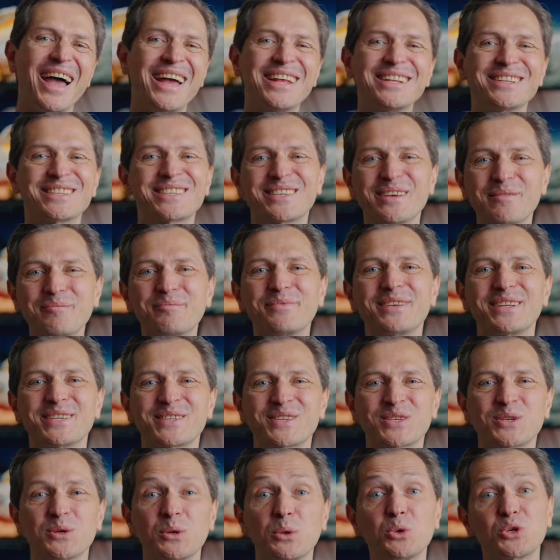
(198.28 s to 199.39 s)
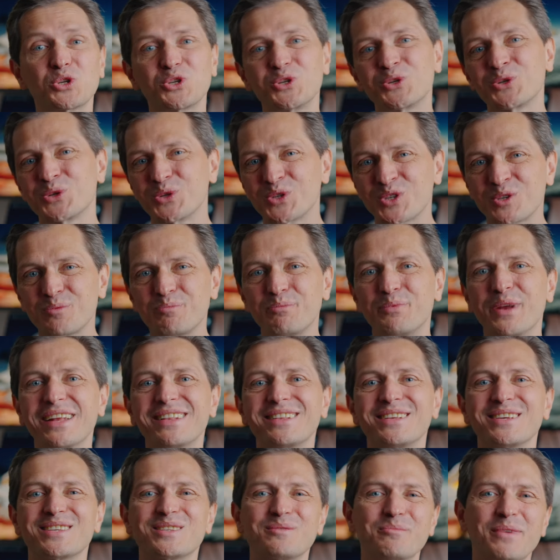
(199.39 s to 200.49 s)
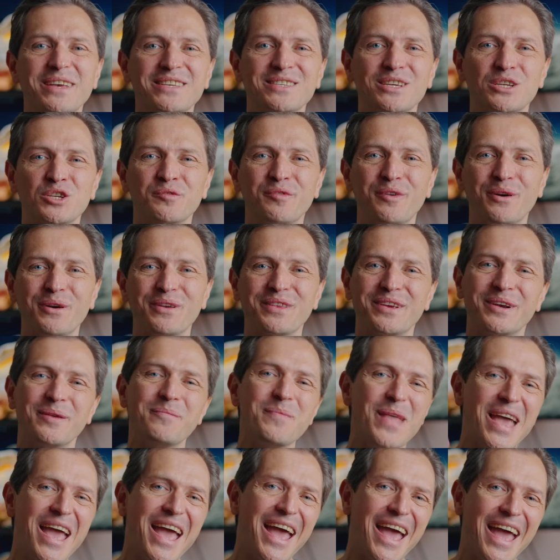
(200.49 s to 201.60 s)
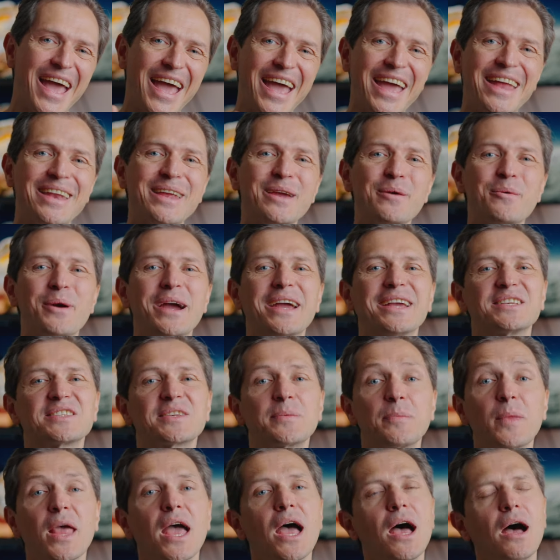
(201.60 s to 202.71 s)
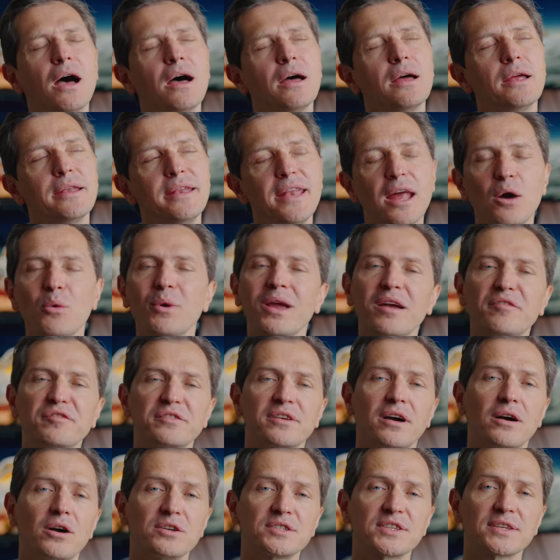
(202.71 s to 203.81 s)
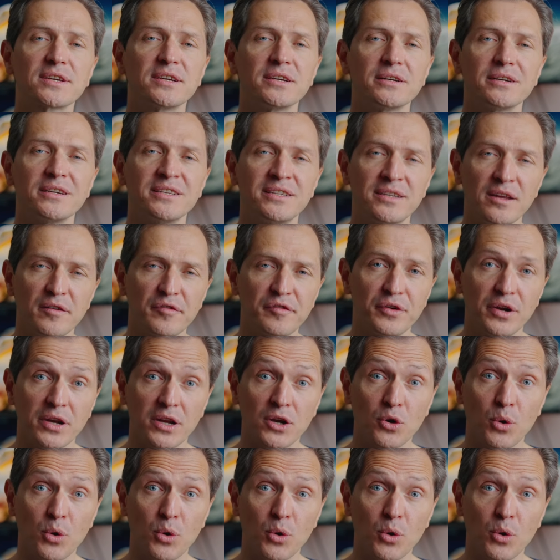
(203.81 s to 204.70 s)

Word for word: and simplest solution to spread this message further. Anyways, now we have to ask a different